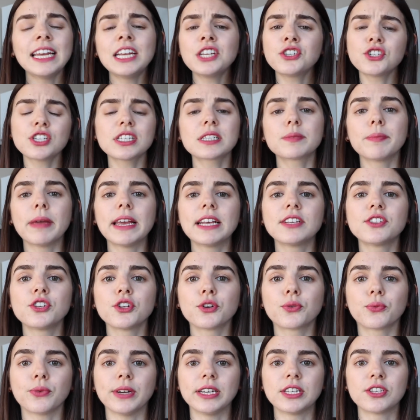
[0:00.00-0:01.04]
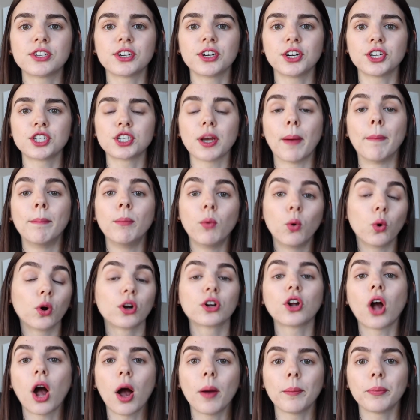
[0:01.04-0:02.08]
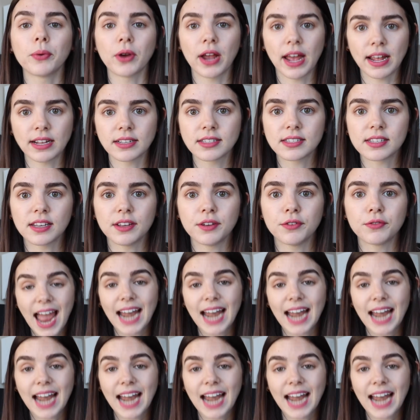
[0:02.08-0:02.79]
It just makes your research more comprehensive.